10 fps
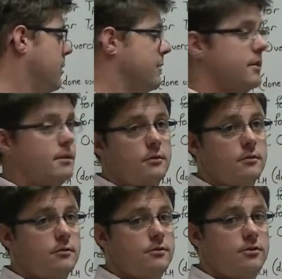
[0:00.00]
be
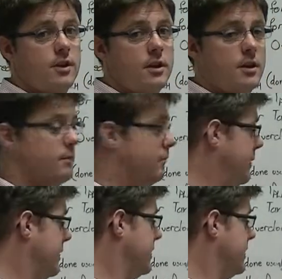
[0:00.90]

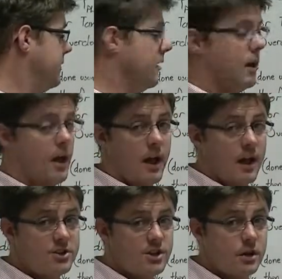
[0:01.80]

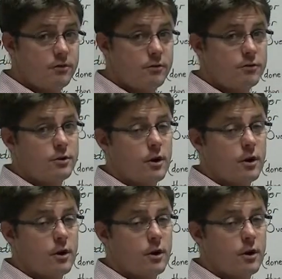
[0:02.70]
TPHL for